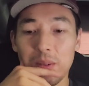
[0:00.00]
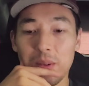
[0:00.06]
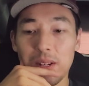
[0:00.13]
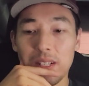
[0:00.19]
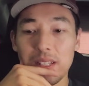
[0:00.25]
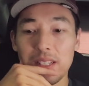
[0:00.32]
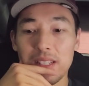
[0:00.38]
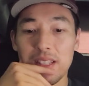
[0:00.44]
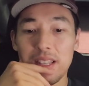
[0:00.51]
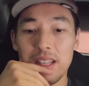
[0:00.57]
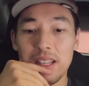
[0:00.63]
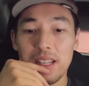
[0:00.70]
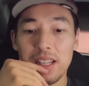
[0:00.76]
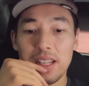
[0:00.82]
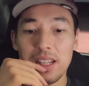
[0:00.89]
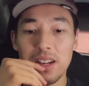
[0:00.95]
was
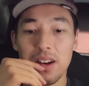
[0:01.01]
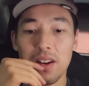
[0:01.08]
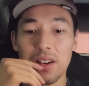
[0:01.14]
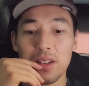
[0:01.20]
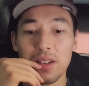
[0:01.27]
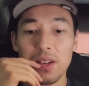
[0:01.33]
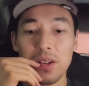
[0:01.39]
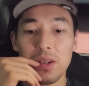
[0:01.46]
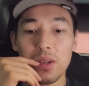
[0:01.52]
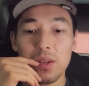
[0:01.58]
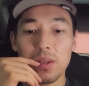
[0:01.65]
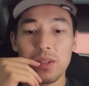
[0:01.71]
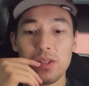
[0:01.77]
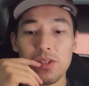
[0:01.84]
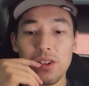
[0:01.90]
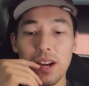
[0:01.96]
the auto
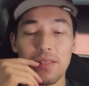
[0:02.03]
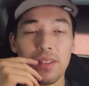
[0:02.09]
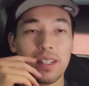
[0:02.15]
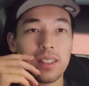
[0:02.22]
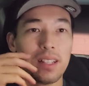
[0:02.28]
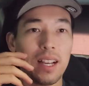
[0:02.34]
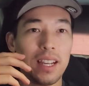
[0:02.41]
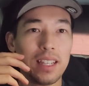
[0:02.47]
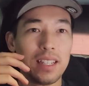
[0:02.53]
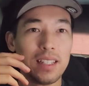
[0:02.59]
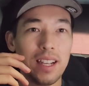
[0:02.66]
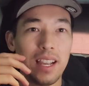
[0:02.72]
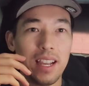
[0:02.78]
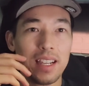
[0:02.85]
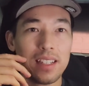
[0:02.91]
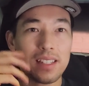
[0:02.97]
traffic light
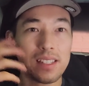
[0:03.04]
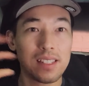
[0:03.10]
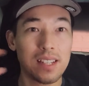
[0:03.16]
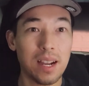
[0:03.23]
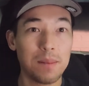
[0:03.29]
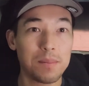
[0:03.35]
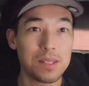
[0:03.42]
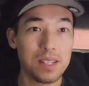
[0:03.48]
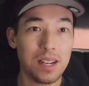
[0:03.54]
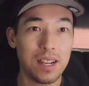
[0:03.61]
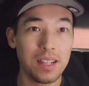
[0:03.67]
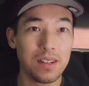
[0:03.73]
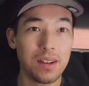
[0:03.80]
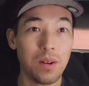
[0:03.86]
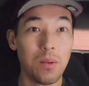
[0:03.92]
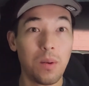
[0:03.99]
and stop
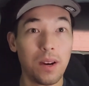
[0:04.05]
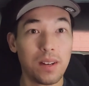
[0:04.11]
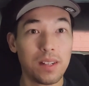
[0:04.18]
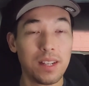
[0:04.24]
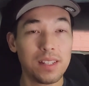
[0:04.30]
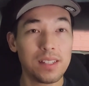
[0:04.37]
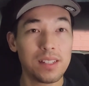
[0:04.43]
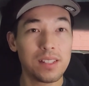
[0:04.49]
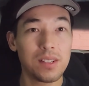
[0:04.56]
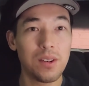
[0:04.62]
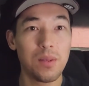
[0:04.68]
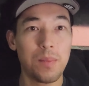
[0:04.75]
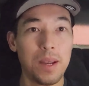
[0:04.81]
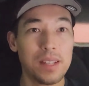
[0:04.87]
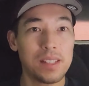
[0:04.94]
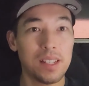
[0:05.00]
sign awareness. So
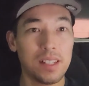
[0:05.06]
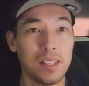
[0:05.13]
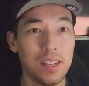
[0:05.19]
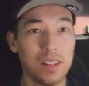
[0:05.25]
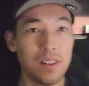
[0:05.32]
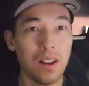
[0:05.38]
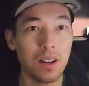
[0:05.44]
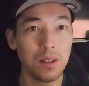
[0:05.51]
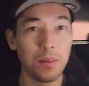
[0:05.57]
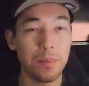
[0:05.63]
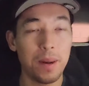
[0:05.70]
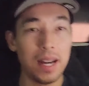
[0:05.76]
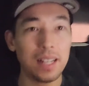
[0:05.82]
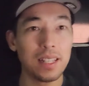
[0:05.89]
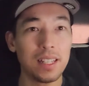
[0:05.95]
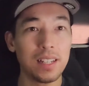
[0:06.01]
basically on
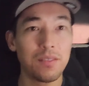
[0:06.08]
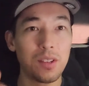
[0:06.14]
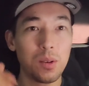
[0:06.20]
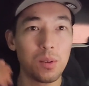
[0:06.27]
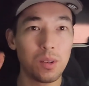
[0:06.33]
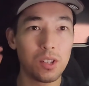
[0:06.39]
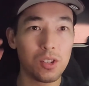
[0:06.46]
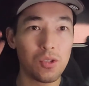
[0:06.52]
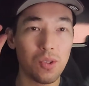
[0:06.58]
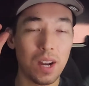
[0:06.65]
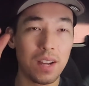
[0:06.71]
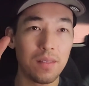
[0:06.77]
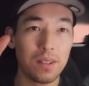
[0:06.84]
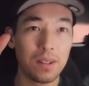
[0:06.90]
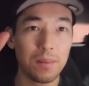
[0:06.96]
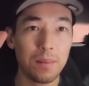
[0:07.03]
Autopilot, if you were to
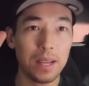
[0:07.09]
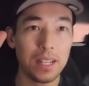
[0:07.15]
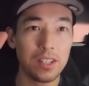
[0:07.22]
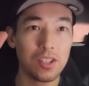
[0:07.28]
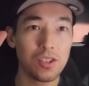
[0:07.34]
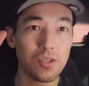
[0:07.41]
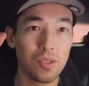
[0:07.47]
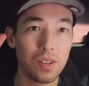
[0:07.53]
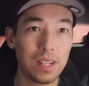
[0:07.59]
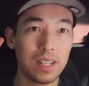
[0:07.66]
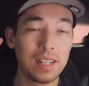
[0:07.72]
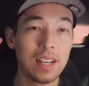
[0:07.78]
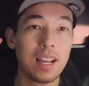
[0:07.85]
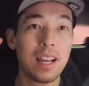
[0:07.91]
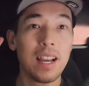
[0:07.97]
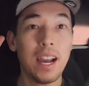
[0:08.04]
drive on the main street
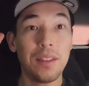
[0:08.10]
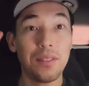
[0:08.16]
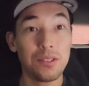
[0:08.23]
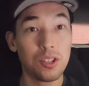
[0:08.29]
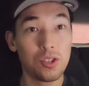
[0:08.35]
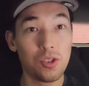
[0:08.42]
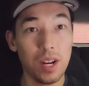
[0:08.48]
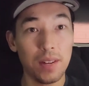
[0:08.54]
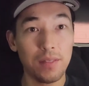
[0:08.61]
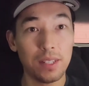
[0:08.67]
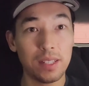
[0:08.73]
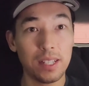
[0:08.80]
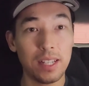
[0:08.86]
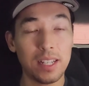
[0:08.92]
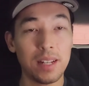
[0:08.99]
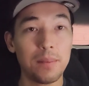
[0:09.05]
and there's a traffic
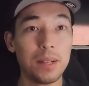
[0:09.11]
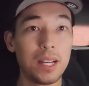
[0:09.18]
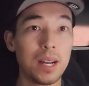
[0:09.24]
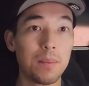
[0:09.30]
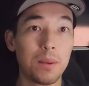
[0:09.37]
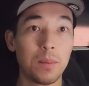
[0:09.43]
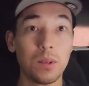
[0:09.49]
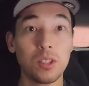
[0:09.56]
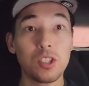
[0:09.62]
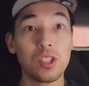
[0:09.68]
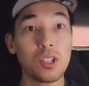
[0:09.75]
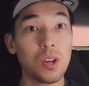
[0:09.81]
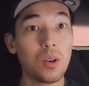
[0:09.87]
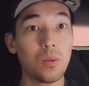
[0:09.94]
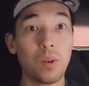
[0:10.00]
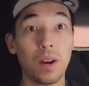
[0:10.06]
light coming up, it would just
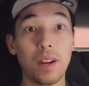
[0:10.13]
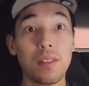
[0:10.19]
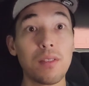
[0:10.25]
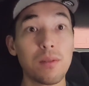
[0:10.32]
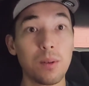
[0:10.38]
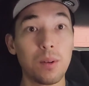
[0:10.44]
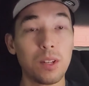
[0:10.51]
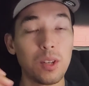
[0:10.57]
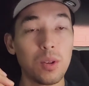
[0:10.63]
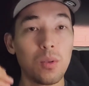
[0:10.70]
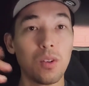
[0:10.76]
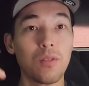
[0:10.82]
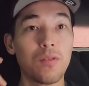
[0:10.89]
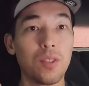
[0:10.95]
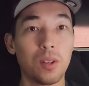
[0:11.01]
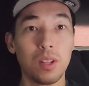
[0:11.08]
go right through it. You are
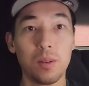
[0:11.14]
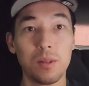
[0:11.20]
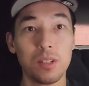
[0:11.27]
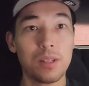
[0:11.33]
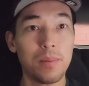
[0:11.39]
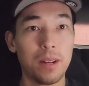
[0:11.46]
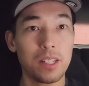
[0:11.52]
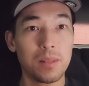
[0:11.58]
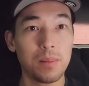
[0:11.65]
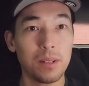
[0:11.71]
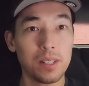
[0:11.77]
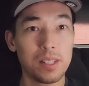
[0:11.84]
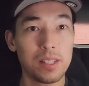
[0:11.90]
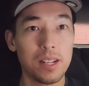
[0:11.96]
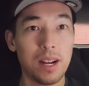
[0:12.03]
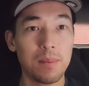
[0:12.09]
fully responsible to
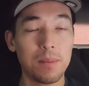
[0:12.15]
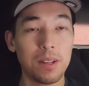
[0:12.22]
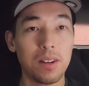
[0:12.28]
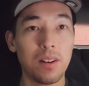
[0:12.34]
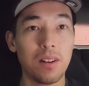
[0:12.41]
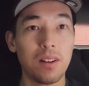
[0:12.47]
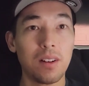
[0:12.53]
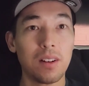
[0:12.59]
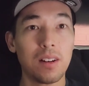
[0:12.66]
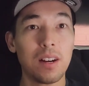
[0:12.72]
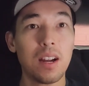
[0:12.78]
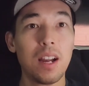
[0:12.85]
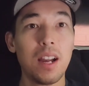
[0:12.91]
stop the car